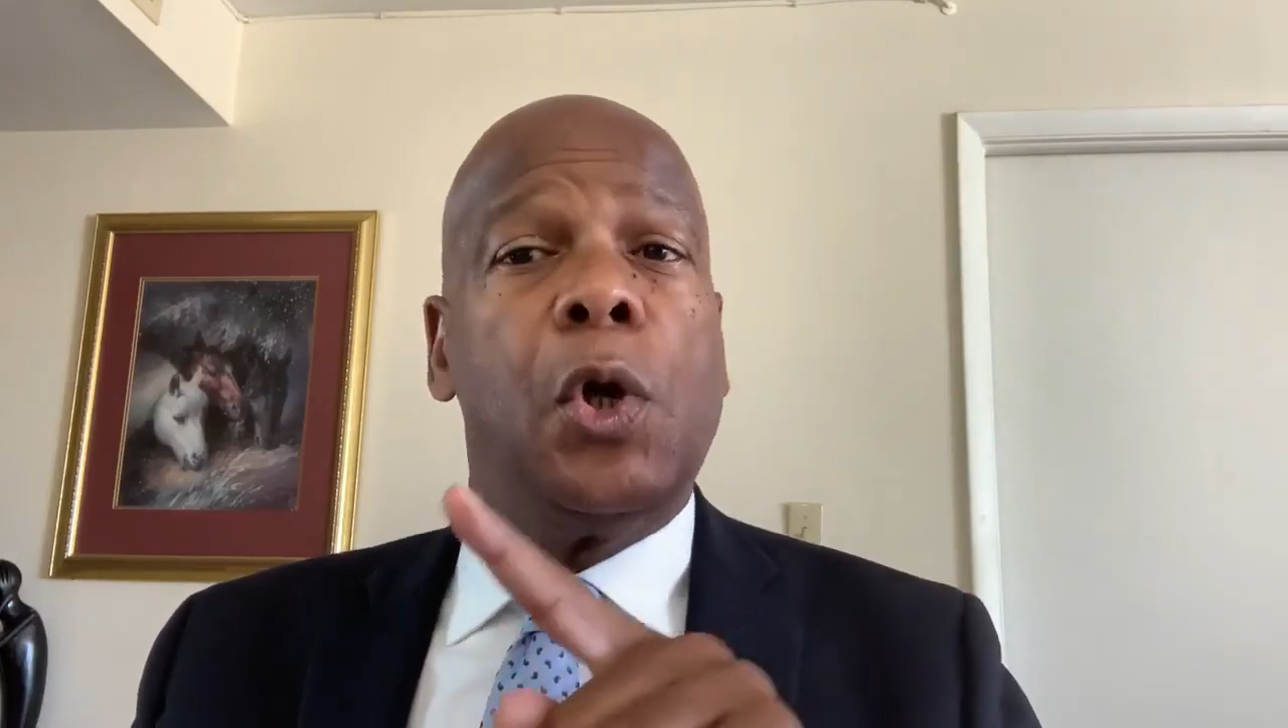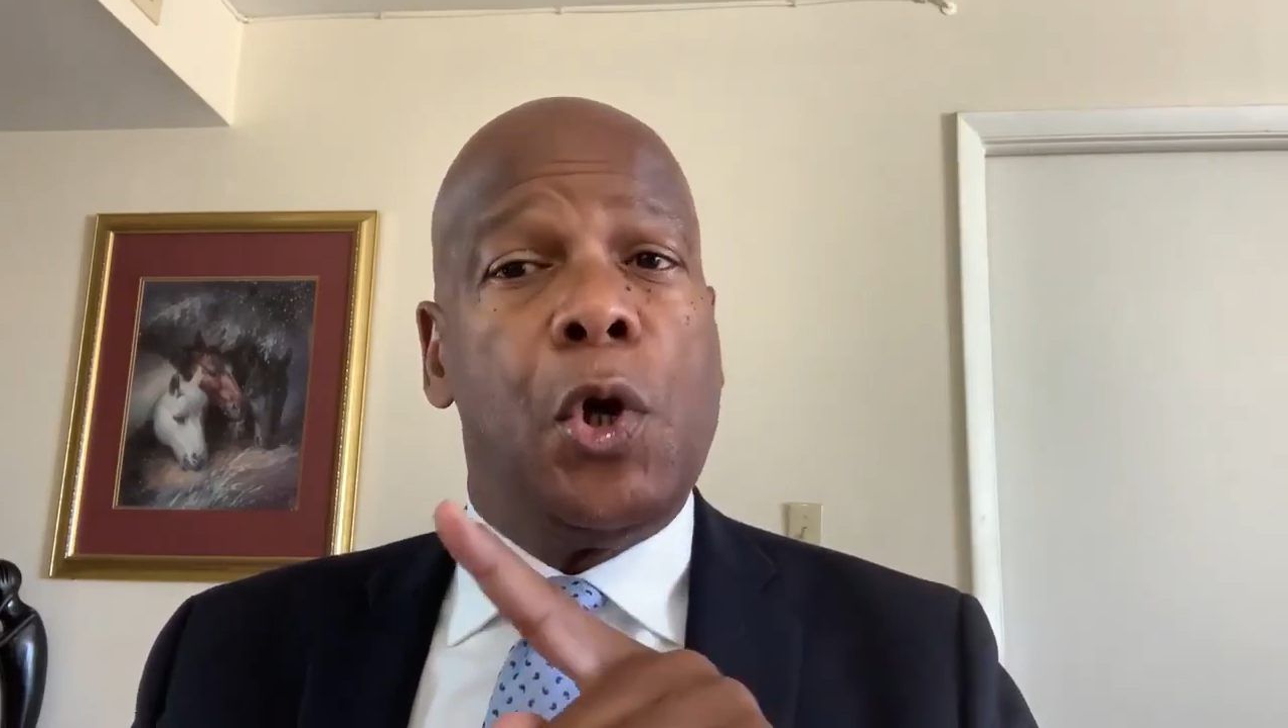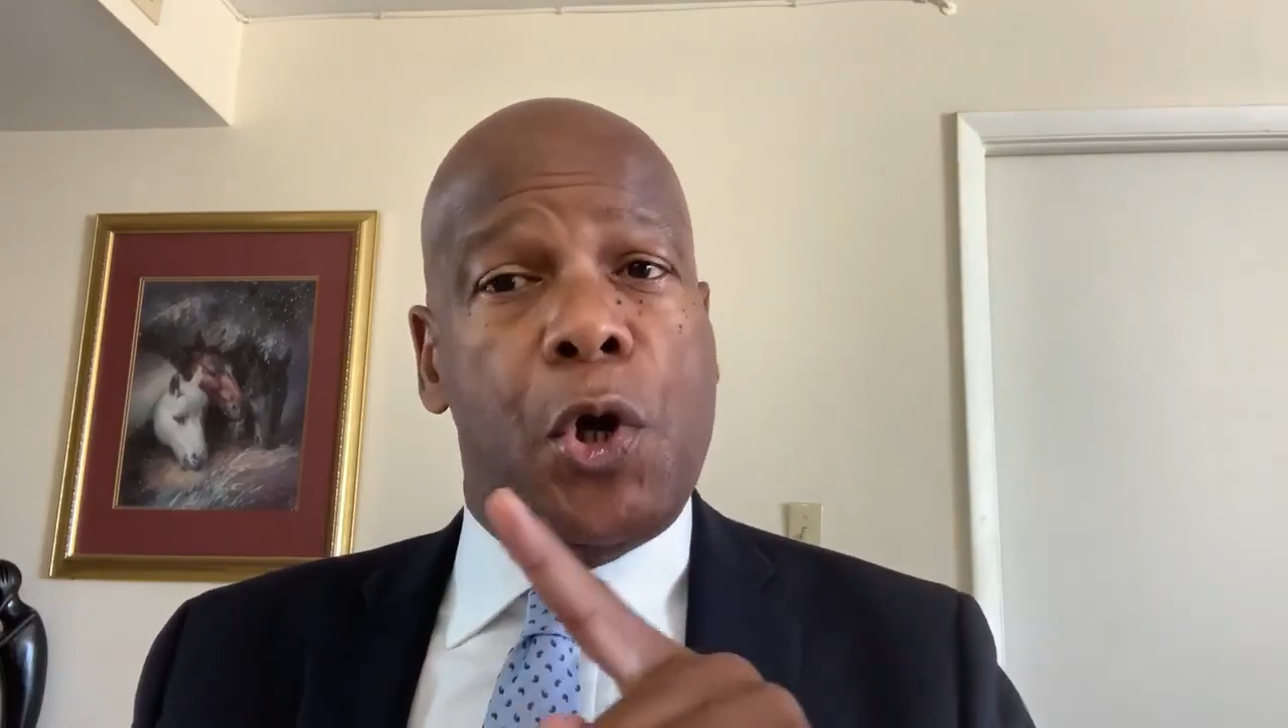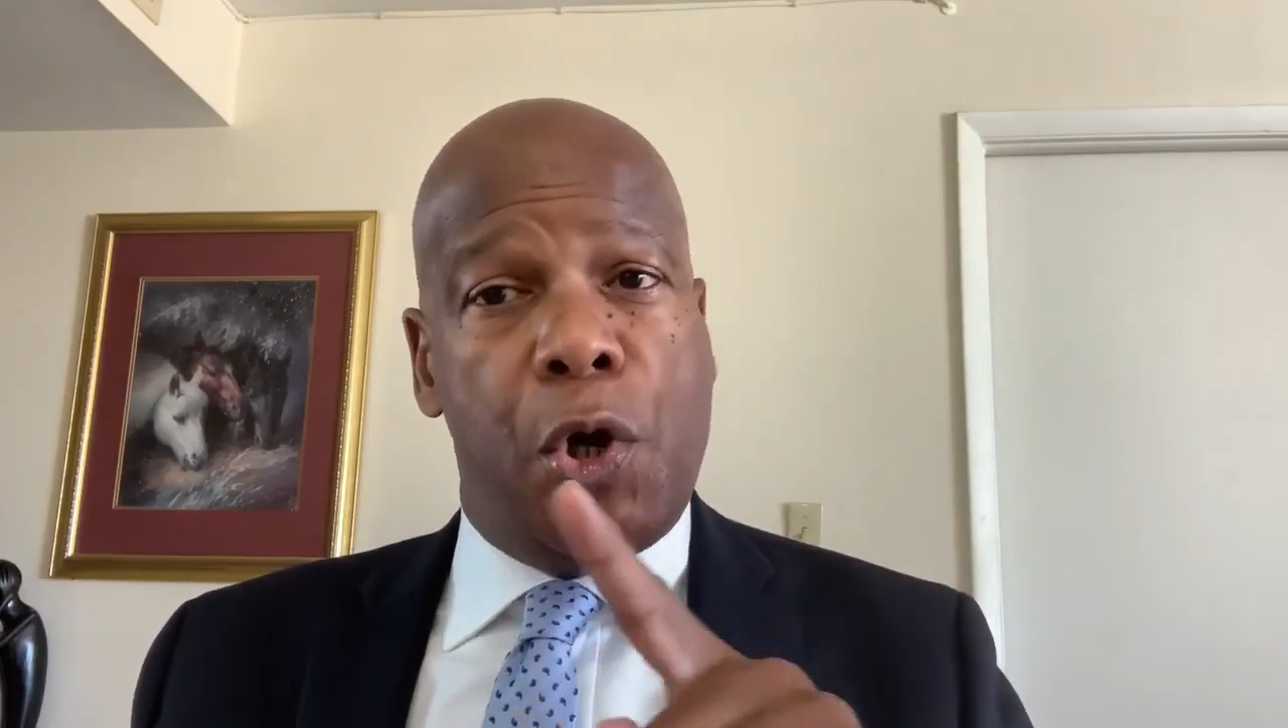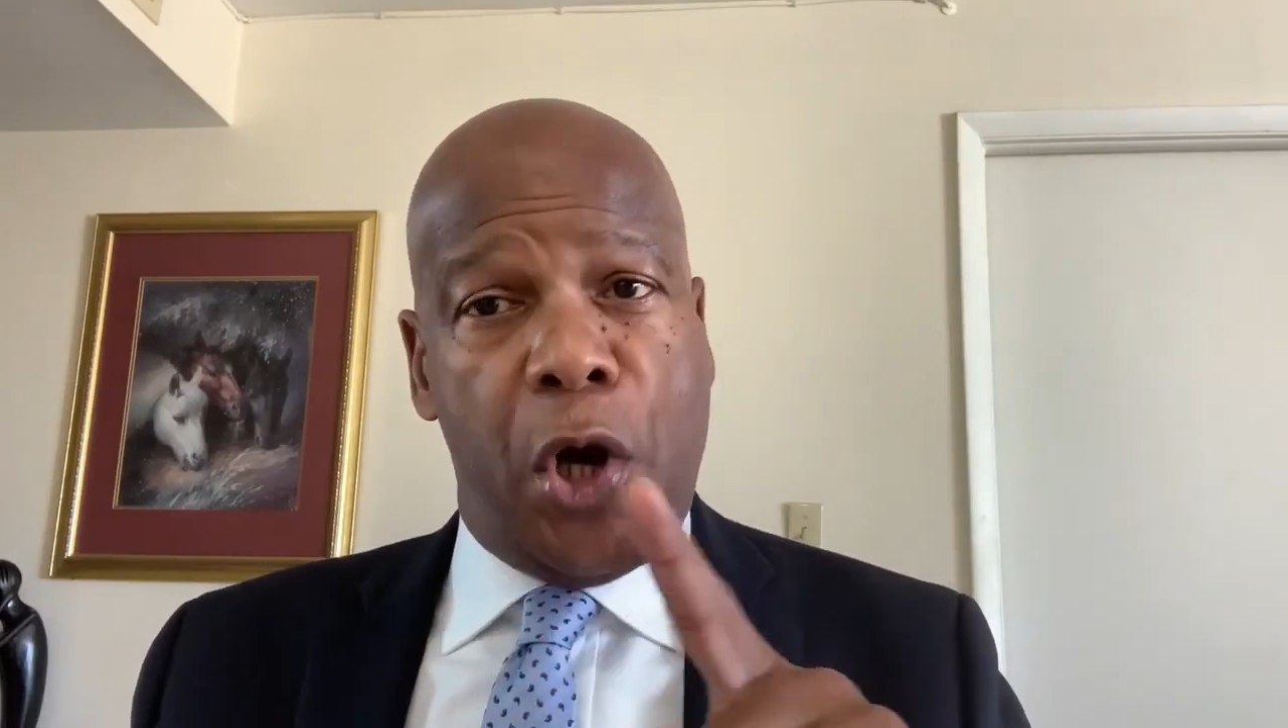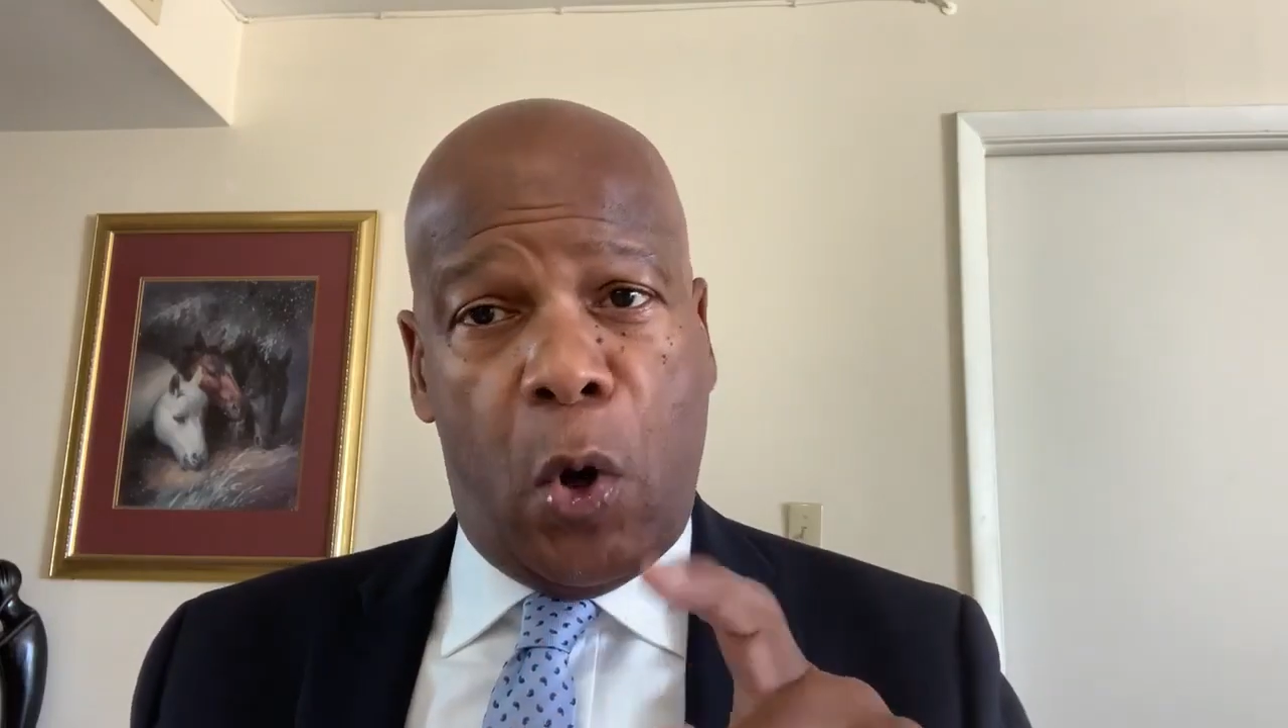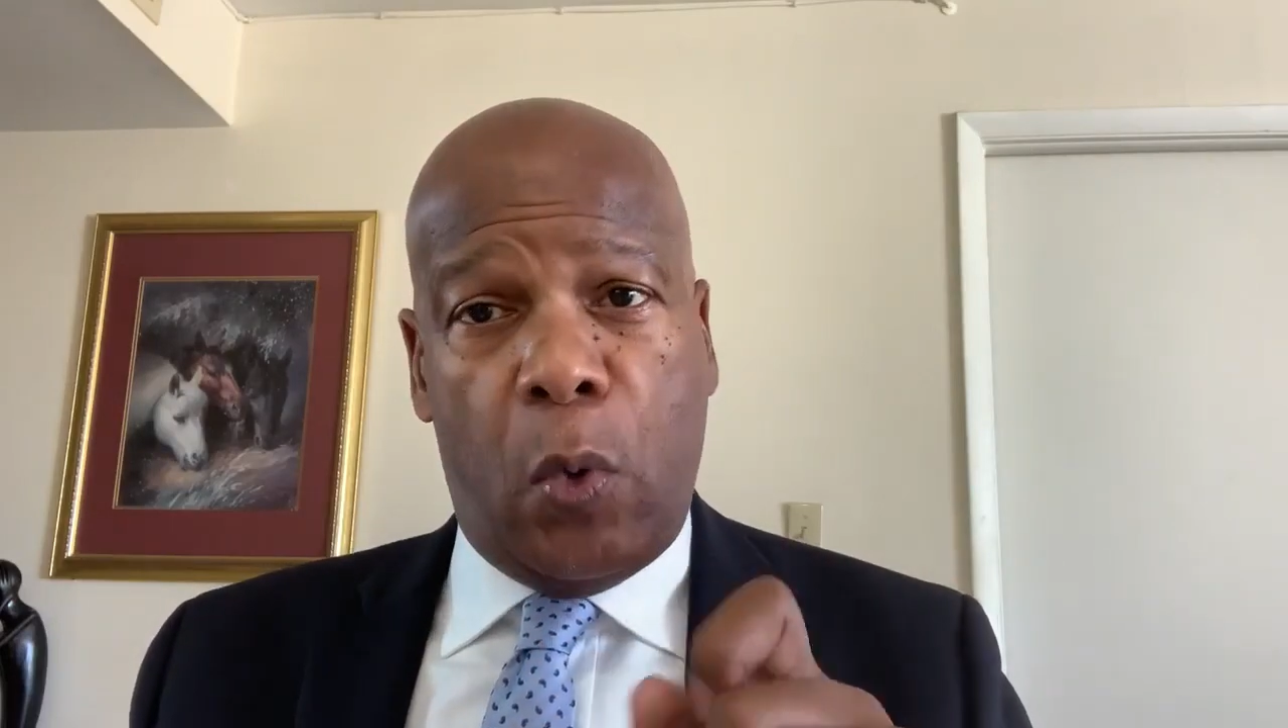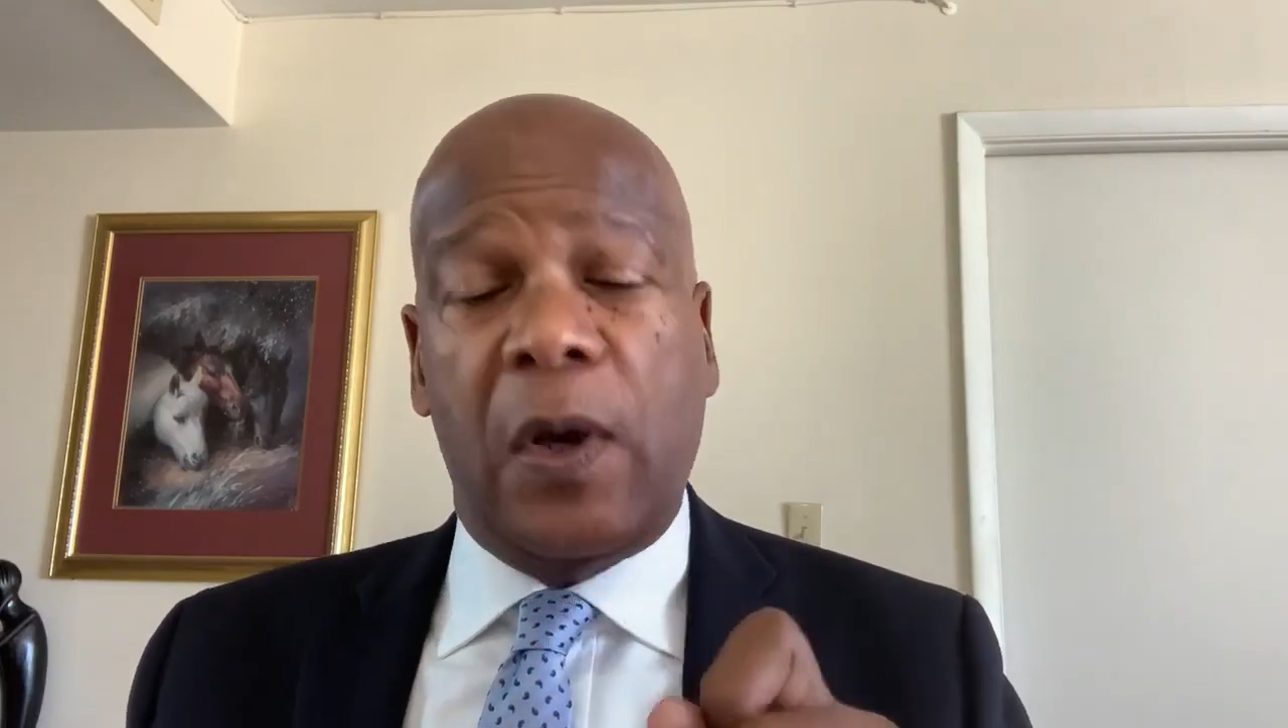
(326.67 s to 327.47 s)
No,